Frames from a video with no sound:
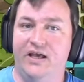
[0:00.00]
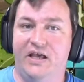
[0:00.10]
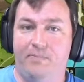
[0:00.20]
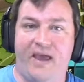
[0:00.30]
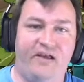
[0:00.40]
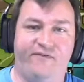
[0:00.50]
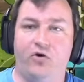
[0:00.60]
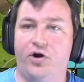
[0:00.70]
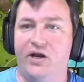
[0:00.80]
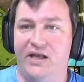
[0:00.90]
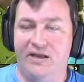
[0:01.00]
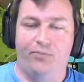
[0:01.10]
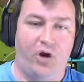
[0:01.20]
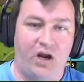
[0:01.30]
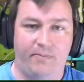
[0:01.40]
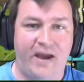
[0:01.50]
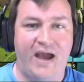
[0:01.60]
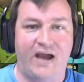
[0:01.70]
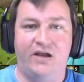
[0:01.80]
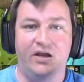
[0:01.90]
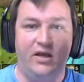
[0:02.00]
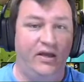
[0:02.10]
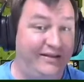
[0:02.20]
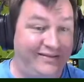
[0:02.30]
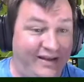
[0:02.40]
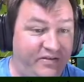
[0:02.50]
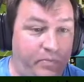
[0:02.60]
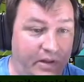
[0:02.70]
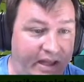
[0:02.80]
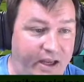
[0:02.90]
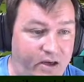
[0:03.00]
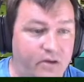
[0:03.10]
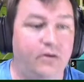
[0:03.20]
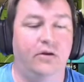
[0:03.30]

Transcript: he paid for it, he brought it back. It's his blade.